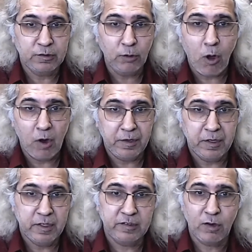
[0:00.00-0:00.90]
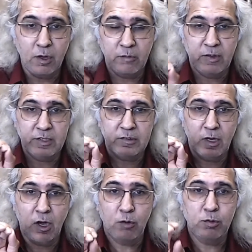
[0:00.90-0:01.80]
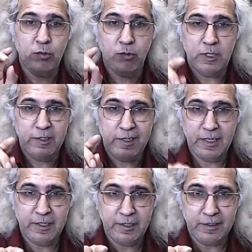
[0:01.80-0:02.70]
thought is always outward tending